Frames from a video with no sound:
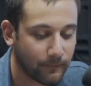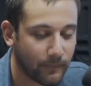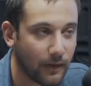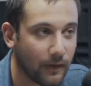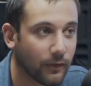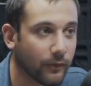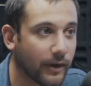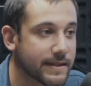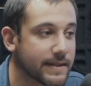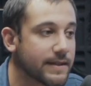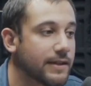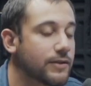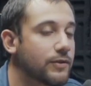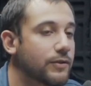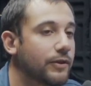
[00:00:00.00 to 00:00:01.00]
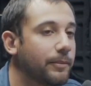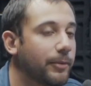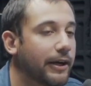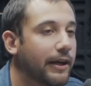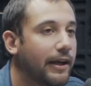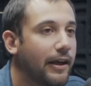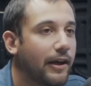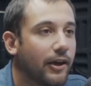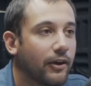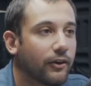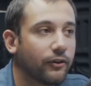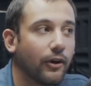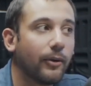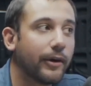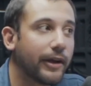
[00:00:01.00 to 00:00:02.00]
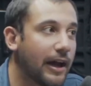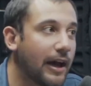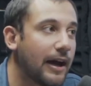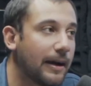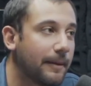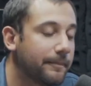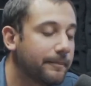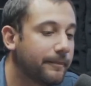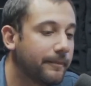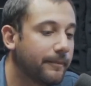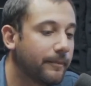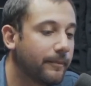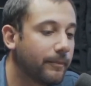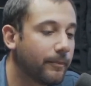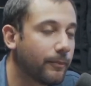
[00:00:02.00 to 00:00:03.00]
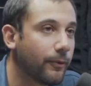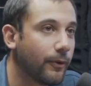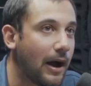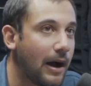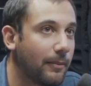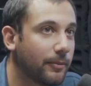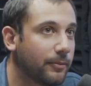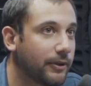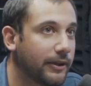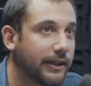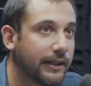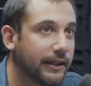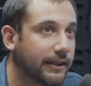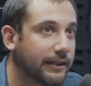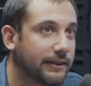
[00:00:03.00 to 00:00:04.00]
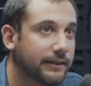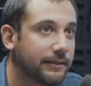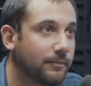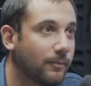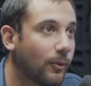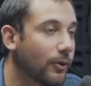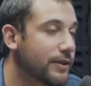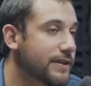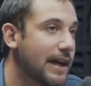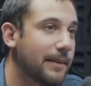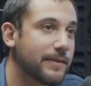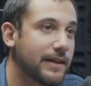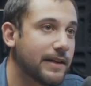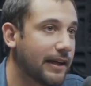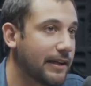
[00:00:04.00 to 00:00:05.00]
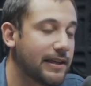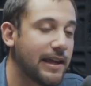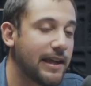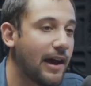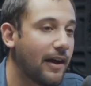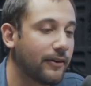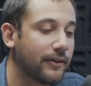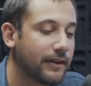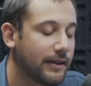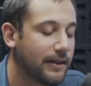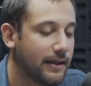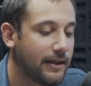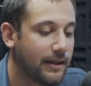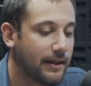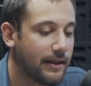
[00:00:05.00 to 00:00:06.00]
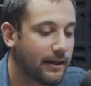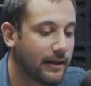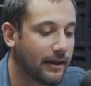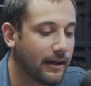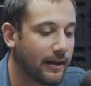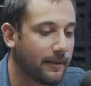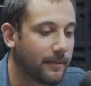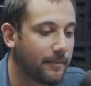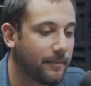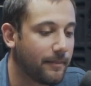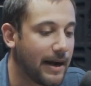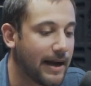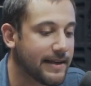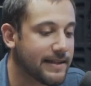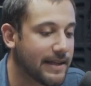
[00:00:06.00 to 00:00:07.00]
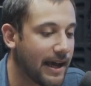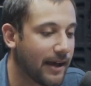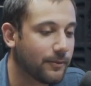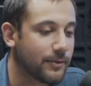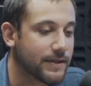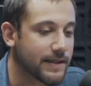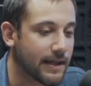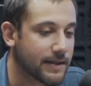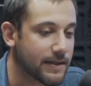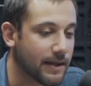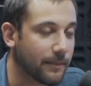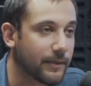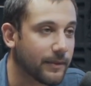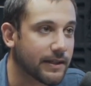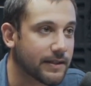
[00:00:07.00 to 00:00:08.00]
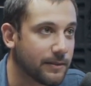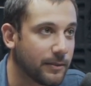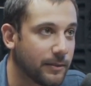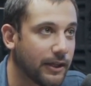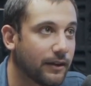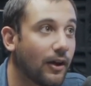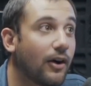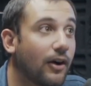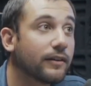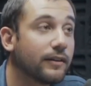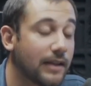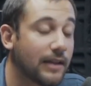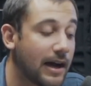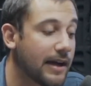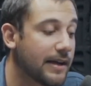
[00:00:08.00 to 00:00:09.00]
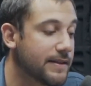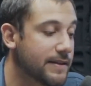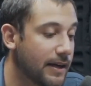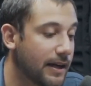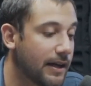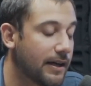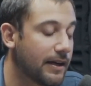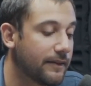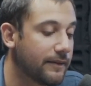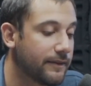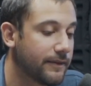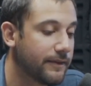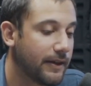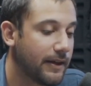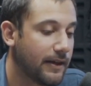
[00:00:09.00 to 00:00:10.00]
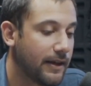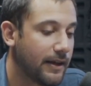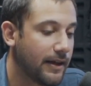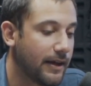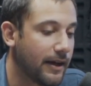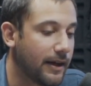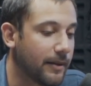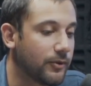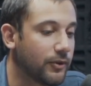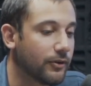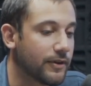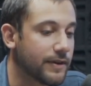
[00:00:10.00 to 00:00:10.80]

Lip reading: The rest is history. But growing up, probably more times than I could count, my dad would say something to me along the lines of, you're a